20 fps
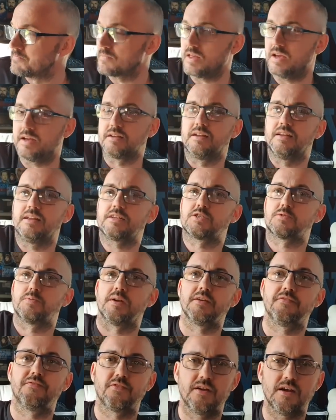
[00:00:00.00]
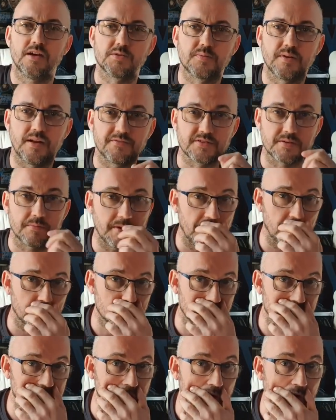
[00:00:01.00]
In the next 24 hours, we'll have something else
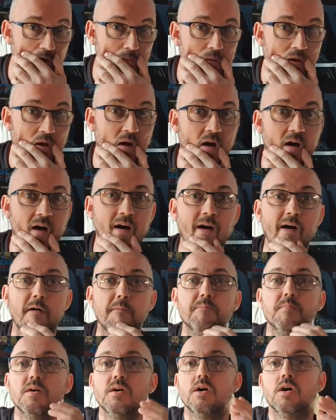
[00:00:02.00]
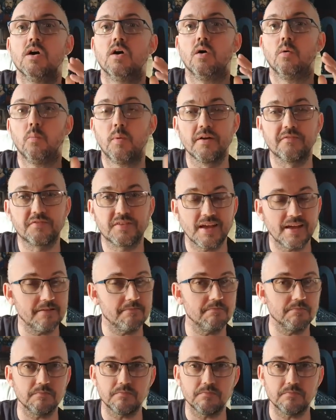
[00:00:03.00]
to talk about um, with that.